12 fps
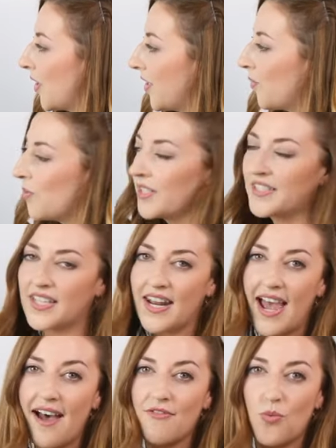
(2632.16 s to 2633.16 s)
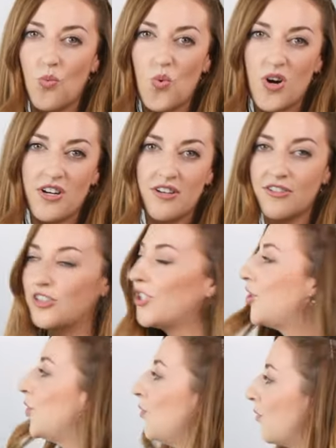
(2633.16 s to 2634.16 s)
the ones that have 1 to
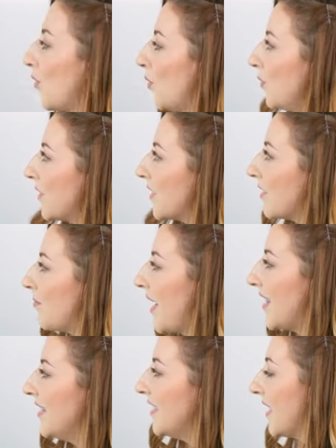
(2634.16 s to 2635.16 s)
2 votes, it depends.